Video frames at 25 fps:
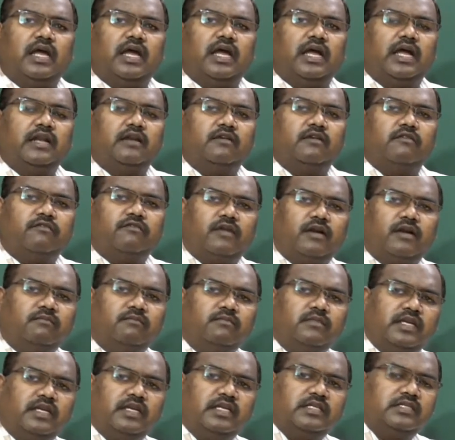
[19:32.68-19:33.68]
And
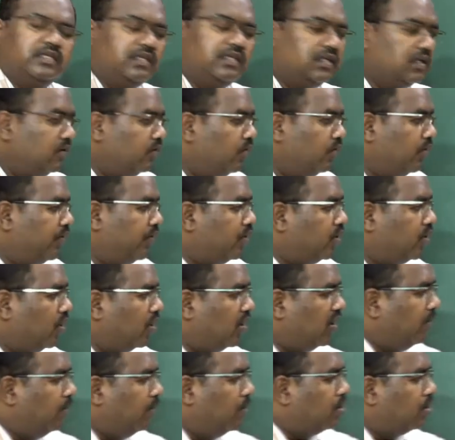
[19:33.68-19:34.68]
from this, when we
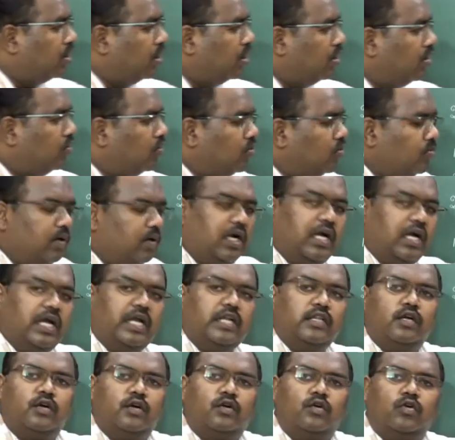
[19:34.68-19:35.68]
talk about the luma
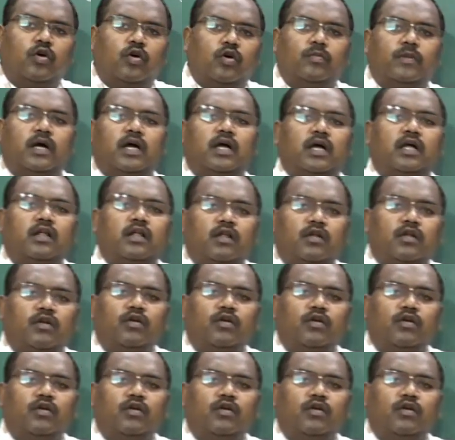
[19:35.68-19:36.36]
and the chroma,